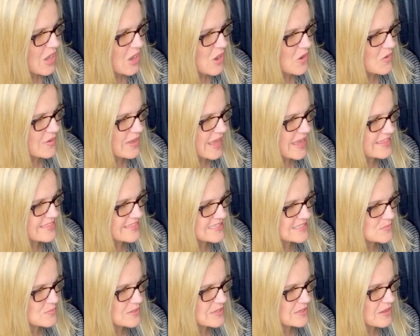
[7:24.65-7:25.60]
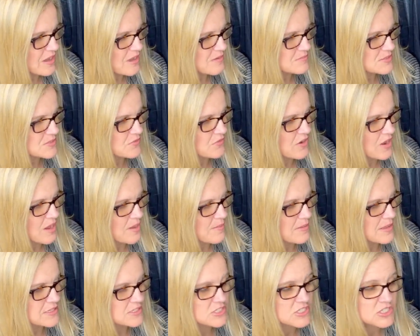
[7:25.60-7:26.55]
Okay, this one comes
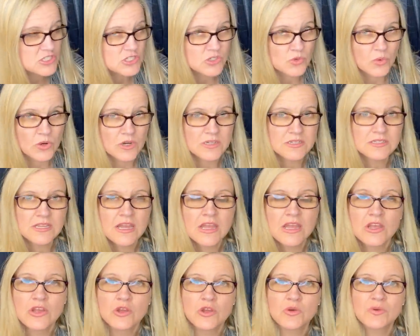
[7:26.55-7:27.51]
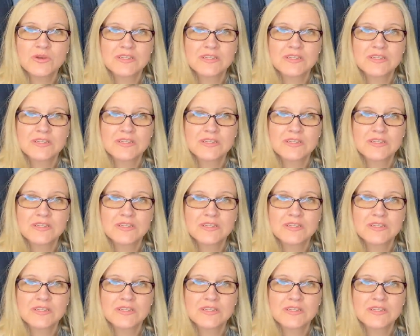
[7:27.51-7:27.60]
from Stuart, who